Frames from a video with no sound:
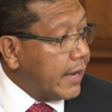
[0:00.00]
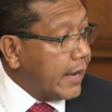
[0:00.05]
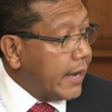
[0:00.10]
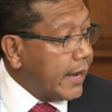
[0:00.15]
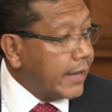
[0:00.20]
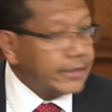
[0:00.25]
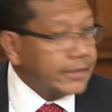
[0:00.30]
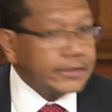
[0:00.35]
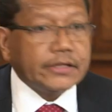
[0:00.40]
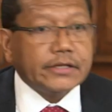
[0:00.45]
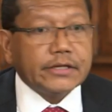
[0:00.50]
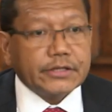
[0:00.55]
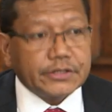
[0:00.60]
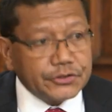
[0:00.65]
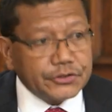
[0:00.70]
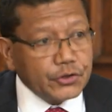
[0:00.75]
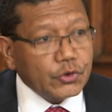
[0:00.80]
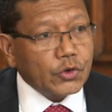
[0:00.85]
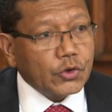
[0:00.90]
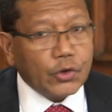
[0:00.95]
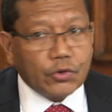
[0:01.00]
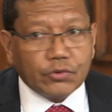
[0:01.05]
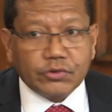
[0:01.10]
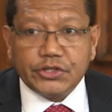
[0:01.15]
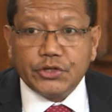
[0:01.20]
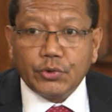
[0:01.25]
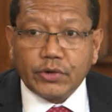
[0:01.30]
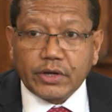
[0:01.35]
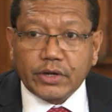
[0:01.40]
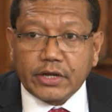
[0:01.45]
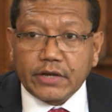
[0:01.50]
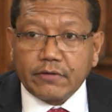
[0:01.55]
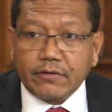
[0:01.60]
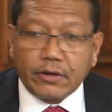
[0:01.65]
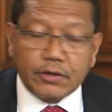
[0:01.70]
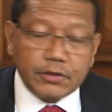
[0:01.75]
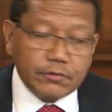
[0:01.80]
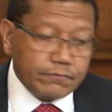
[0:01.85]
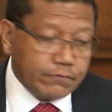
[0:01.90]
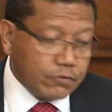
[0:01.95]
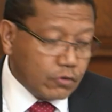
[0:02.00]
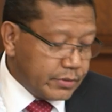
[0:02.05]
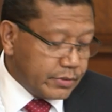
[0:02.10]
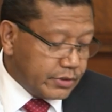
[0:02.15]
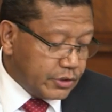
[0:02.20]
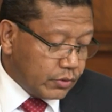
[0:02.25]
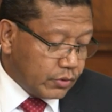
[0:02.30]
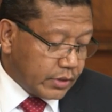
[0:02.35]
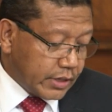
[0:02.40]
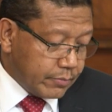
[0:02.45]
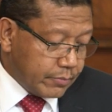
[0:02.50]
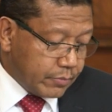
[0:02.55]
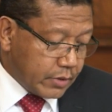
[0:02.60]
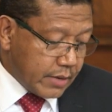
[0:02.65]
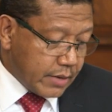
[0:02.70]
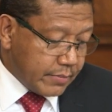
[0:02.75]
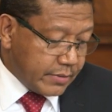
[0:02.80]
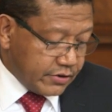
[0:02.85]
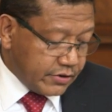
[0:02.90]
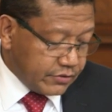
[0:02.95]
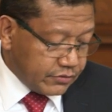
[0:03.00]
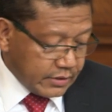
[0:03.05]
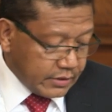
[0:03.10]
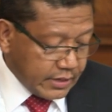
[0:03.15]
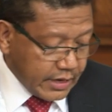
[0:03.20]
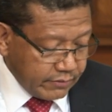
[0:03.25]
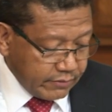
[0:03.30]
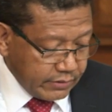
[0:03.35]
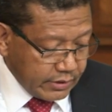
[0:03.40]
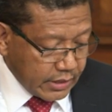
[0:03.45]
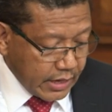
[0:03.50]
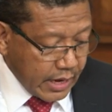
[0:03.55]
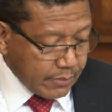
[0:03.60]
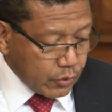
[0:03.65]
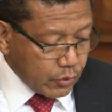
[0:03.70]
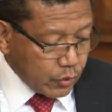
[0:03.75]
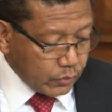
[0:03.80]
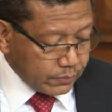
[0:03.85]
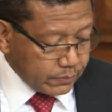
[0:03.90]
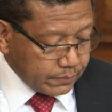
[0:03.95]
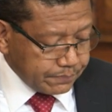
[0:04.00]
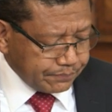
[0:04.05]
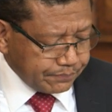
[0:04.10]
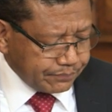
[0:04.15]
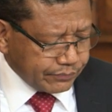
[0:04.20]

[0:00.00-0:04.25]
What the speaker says: and your own former UK Prime Minister, David Cameron.